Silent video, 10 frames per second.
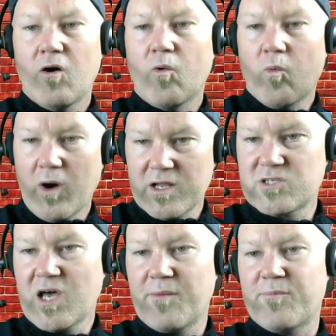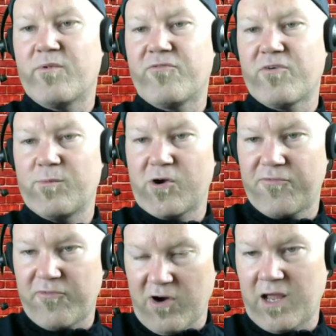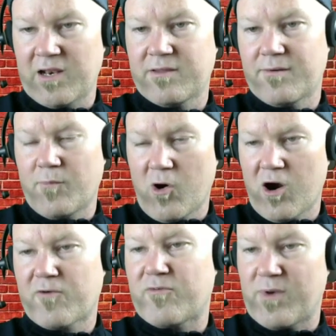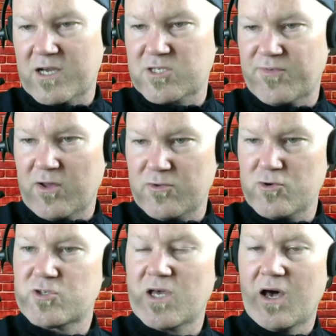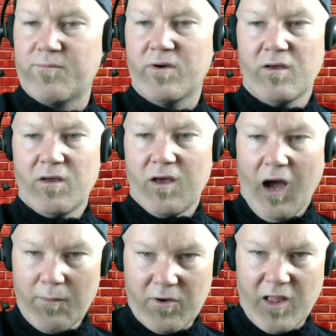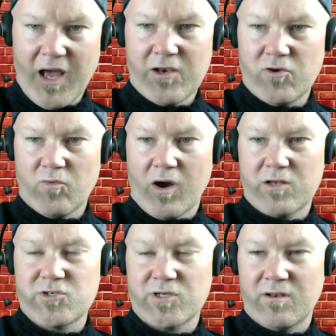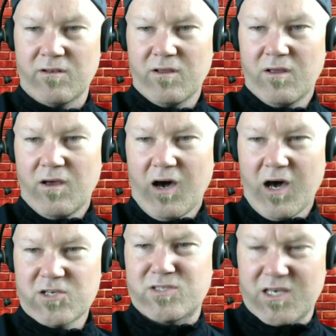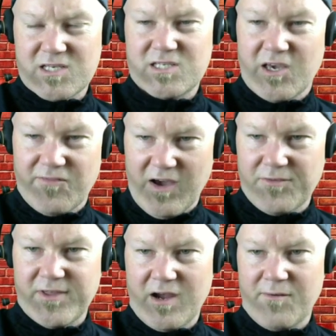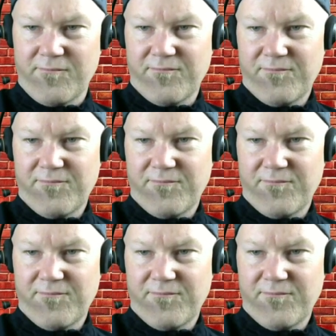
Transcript: What is up from your friend Mark from XFL News Hub? I'm glad you're watching us. Stay safe out there.